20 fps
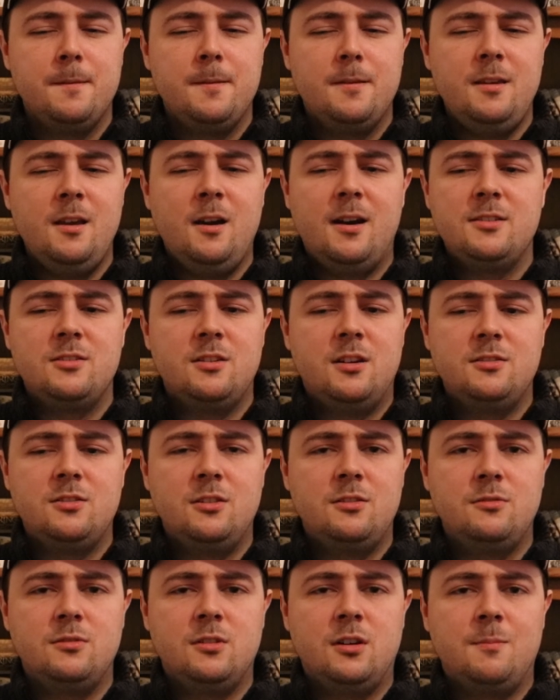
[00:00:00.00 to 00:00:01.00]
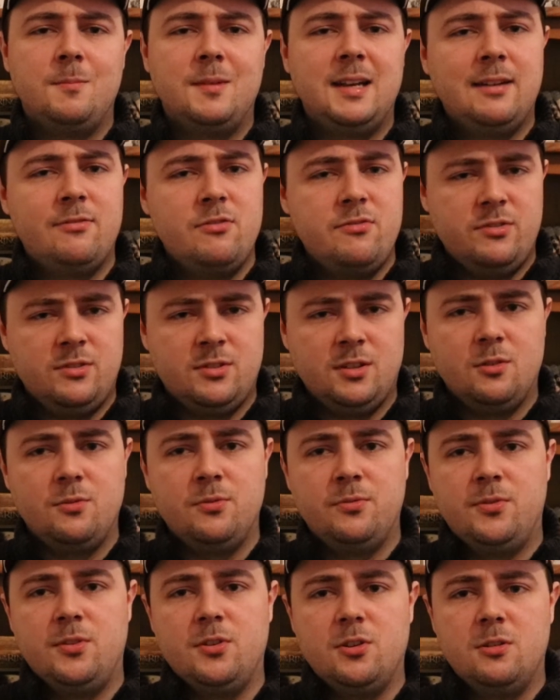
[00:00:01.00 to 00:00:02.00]
yeah, I don't love every single
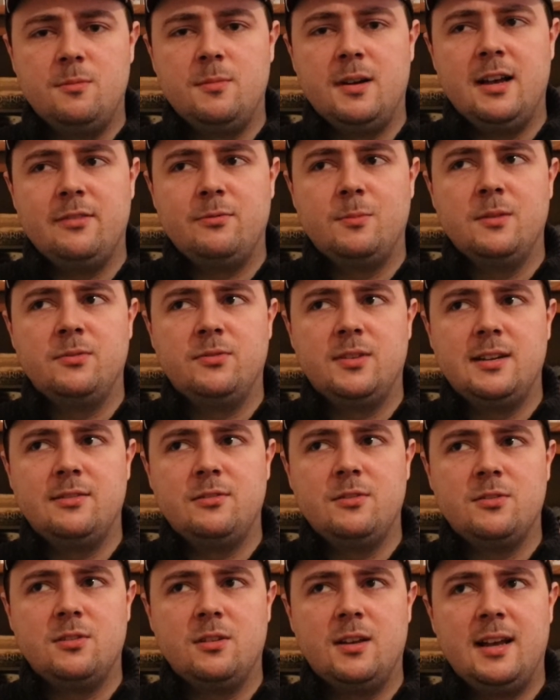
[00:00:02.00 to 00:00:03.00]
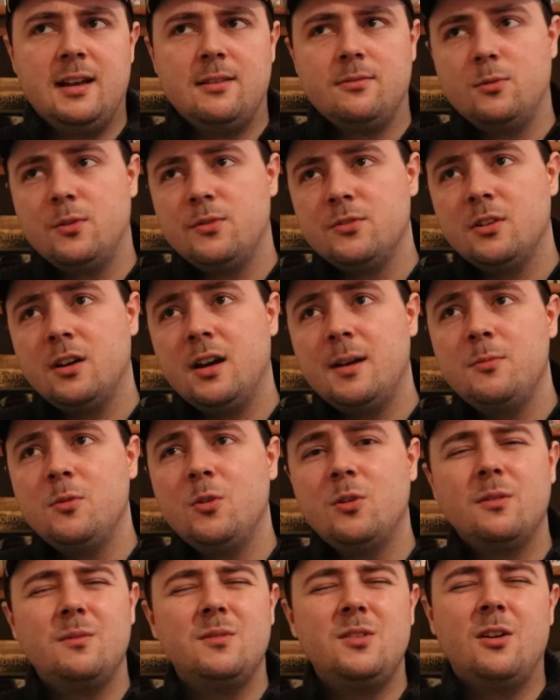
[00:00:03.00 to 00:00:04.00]
film. I have my favourites and I have ones that I'm
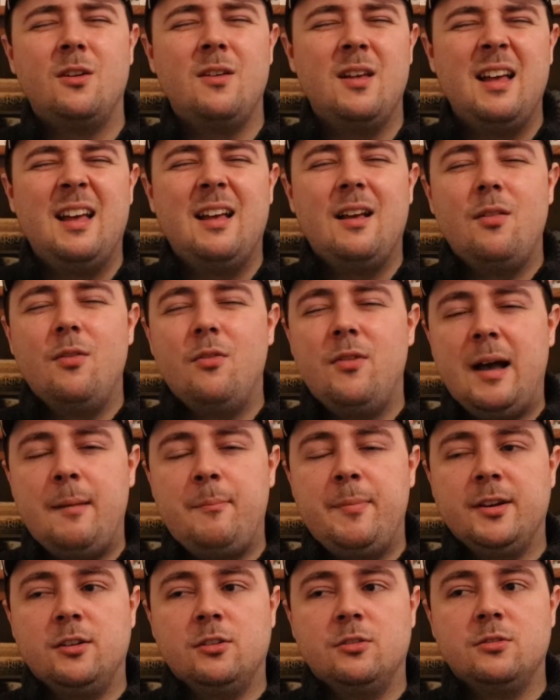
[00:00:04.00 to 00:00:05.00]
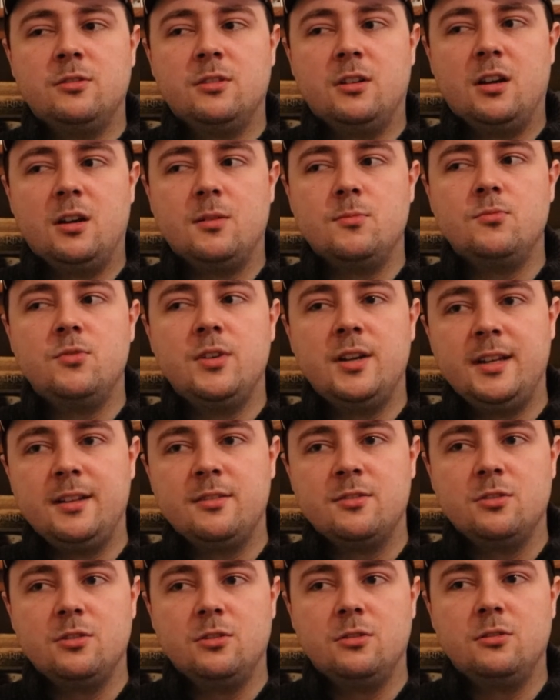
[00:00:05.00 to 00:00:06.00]
not, you know, that big on really
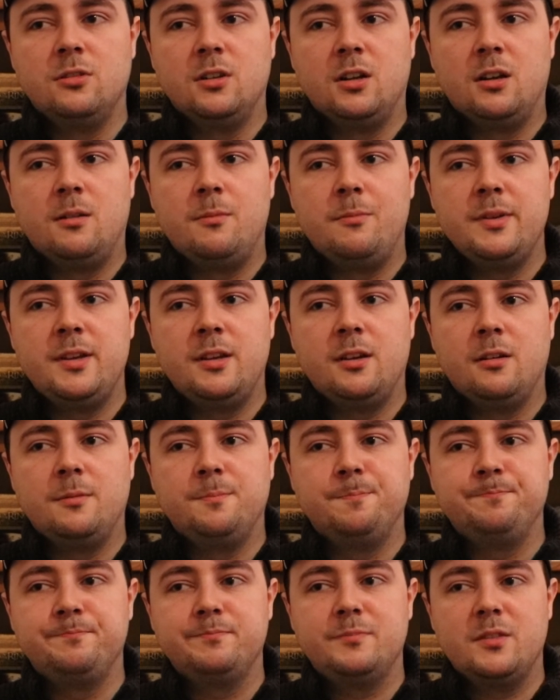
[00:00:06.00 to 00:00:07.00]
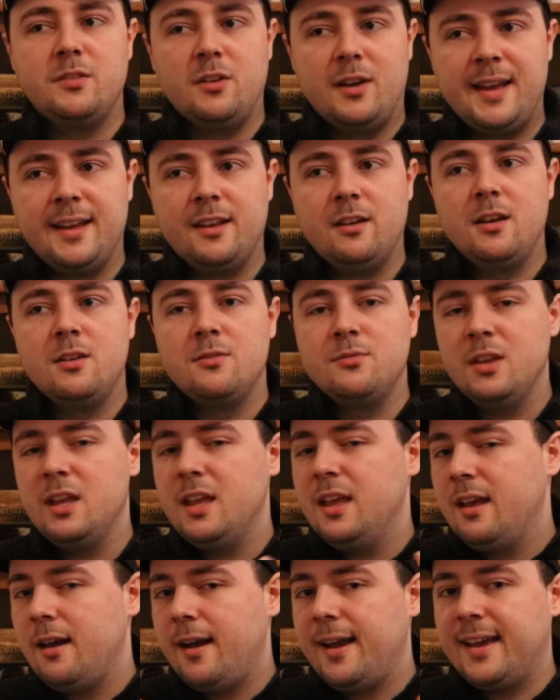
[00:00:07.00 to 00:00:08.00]
at all. But, you know, that I kind of,
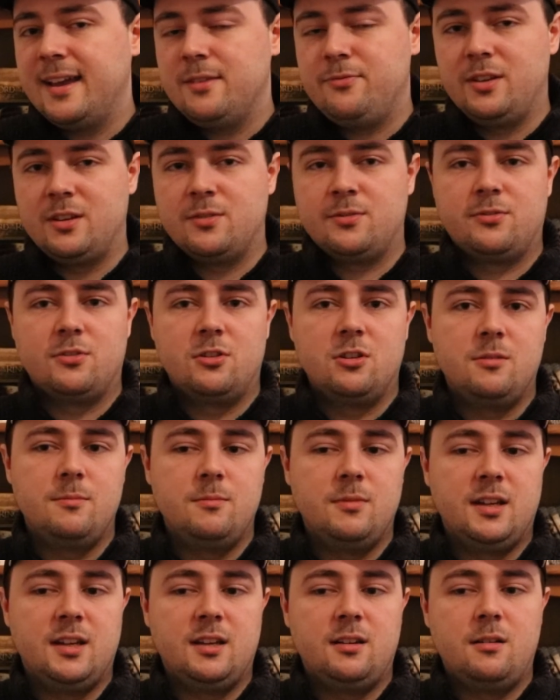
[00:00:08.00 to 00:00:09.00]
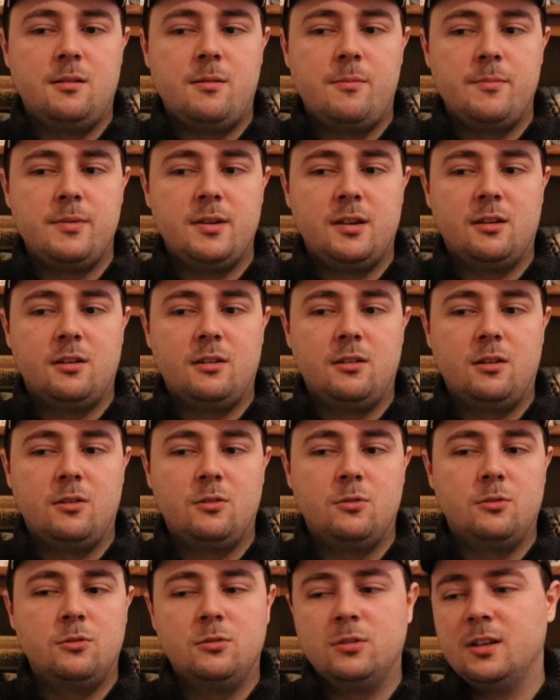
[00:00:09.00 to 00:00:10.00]
I get things from, but, you know,
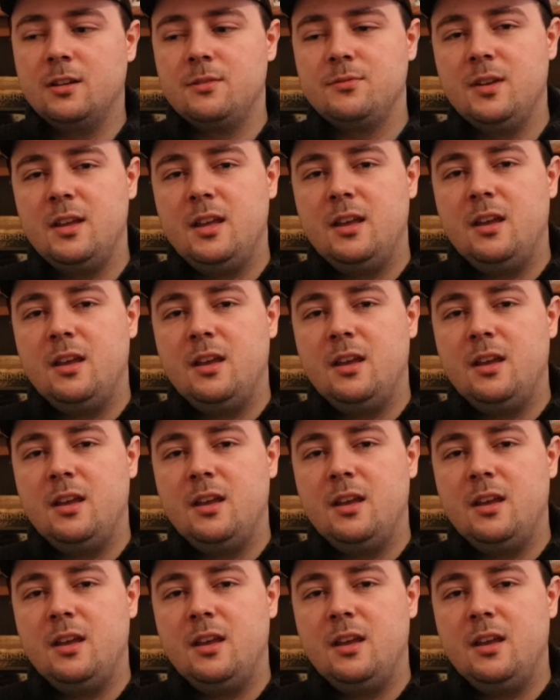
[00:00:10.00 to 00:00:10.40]
or kind of,